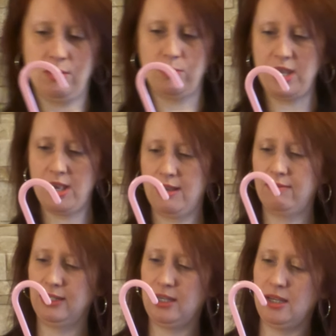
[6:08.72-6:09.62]
we
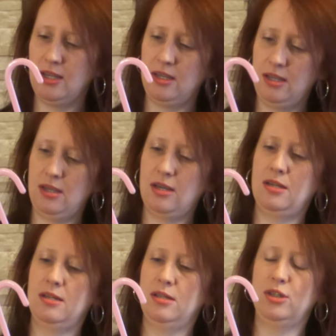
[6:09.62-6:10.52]
have a
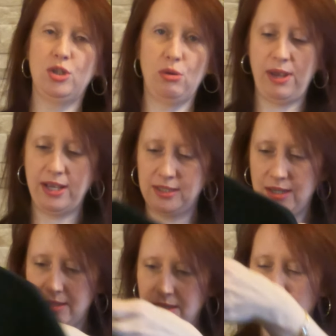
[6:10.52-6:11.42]

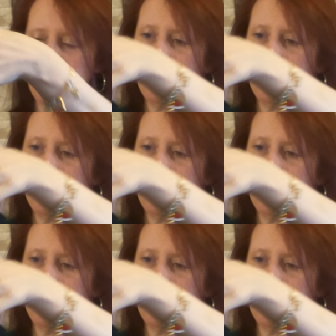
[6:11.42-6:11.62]
2XL